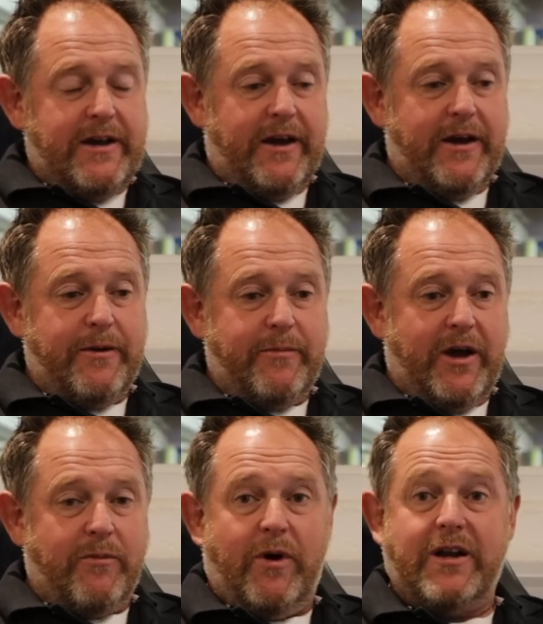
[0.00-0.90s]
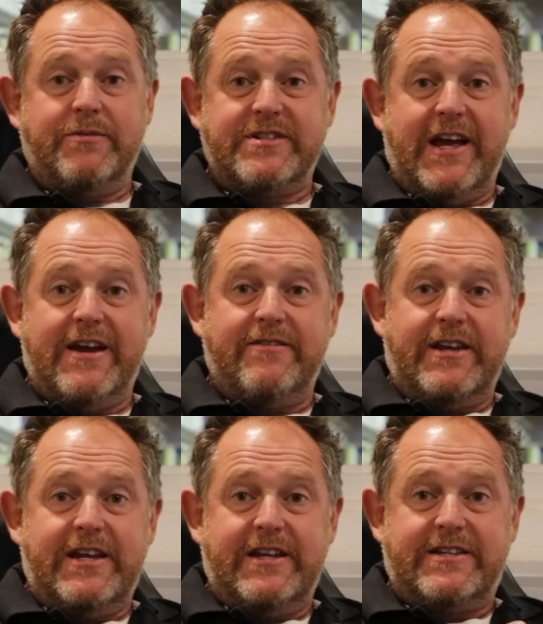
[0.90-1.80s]
And while he was there,
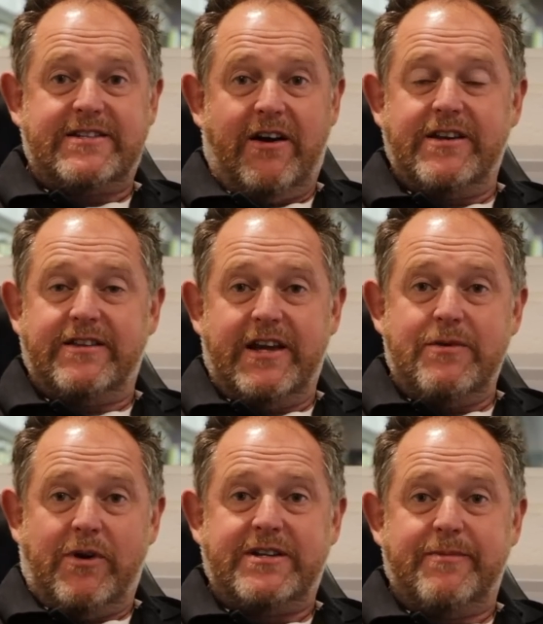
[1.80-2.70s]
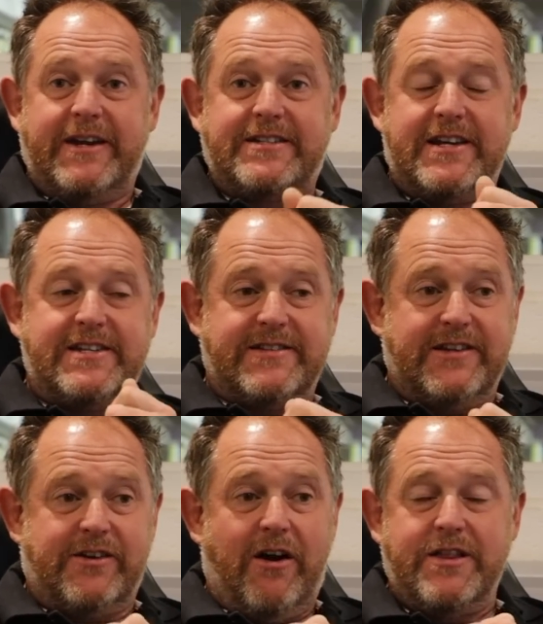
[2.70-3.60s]
he decided that he wanted to make seats, and
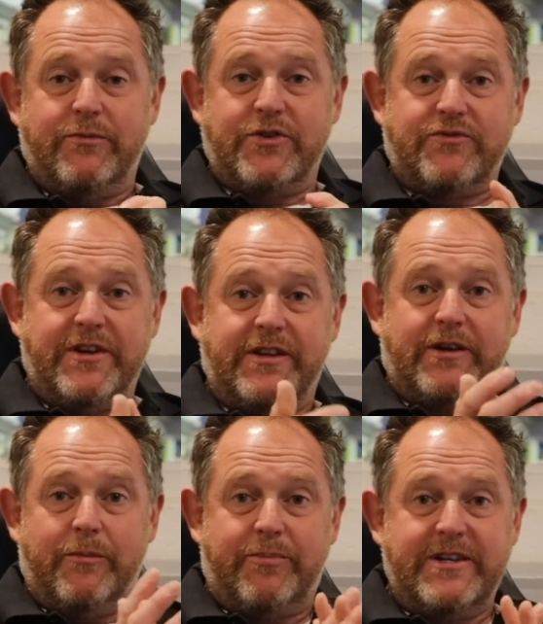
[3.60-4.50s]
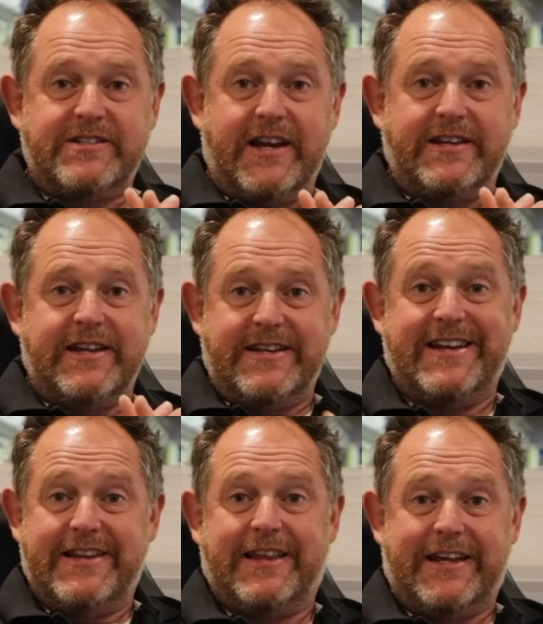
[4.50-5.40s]
the guy that was running the company said he
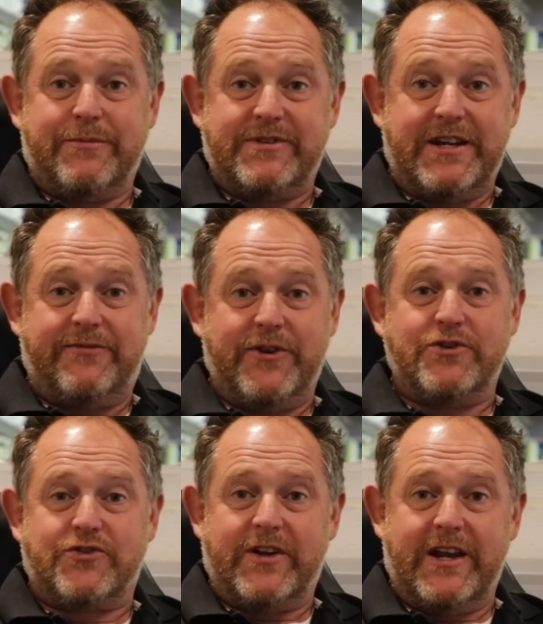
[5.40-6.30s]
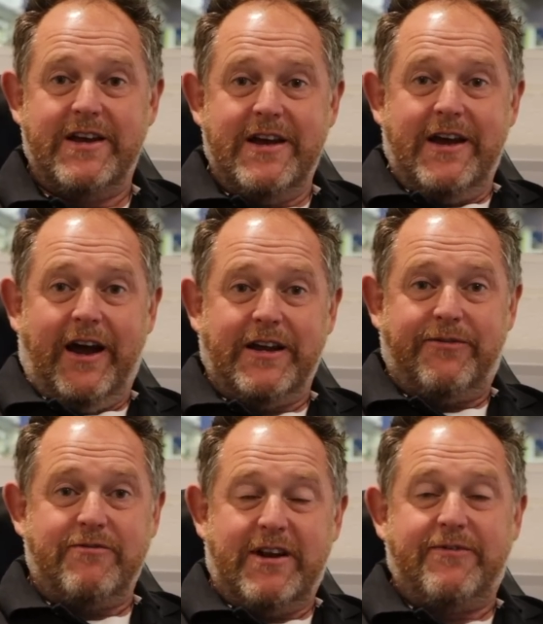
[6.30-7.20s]
didn't think it was any future in it, and
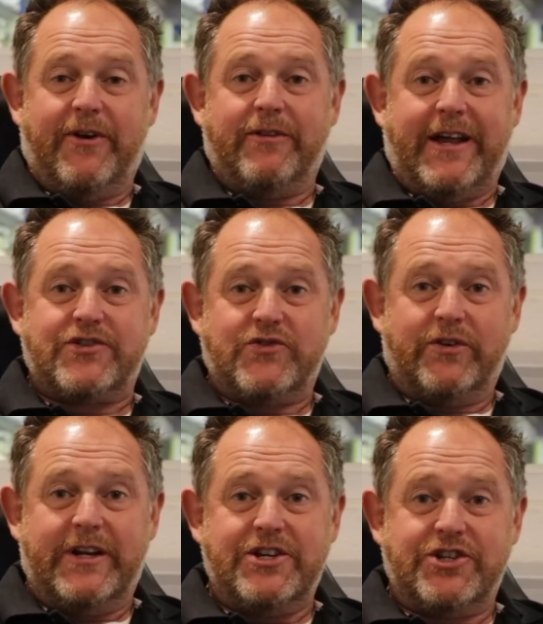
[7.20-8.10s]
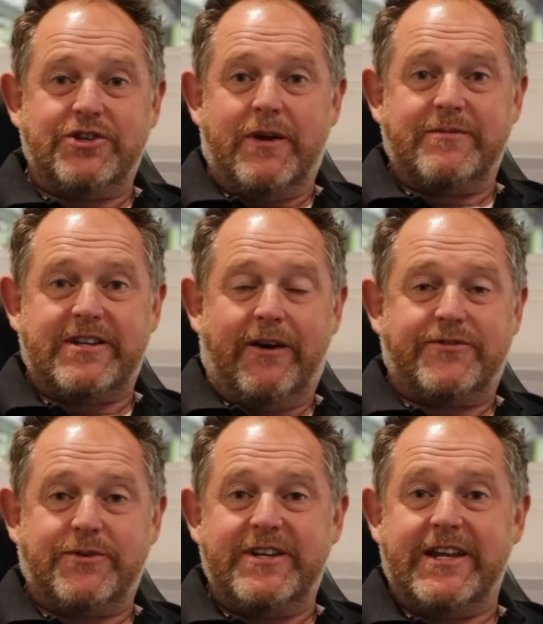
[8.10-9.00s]
if he really felt that strongly, he should do it
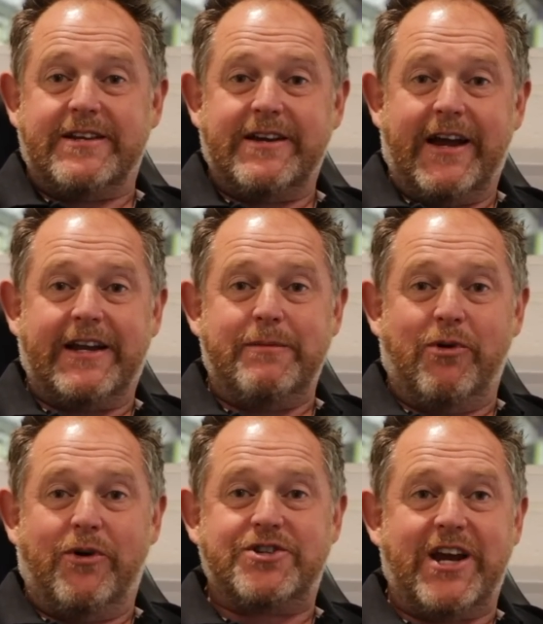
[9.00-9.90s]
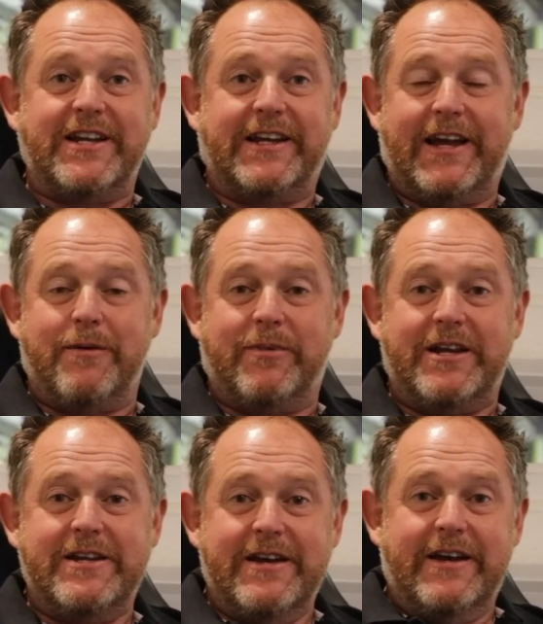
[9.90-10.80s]
himself. So he did, and he bought a shed in
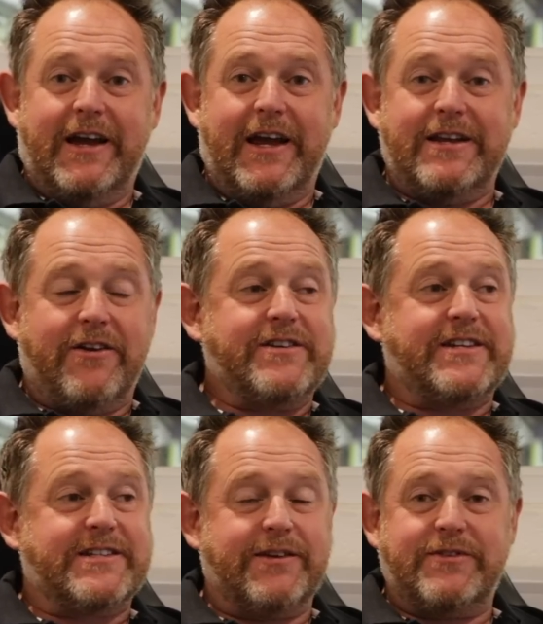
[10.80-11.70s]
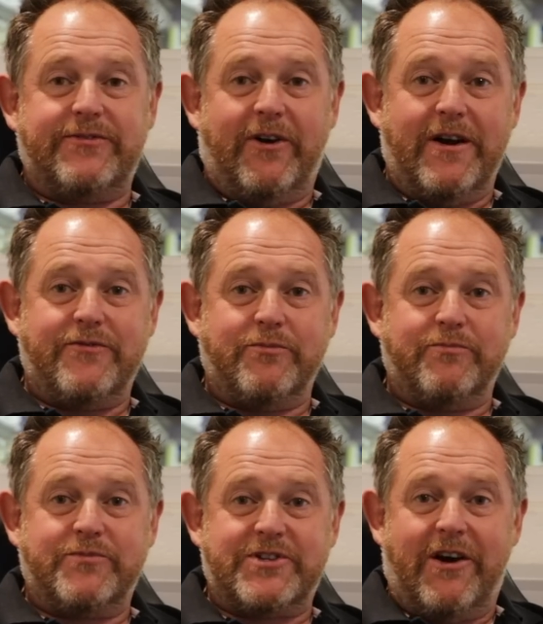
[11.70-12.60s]
Camberley in 1975
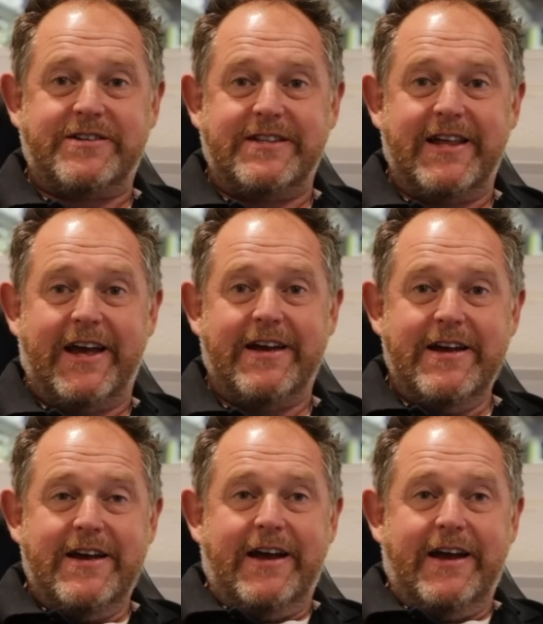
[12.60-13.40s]
and started there.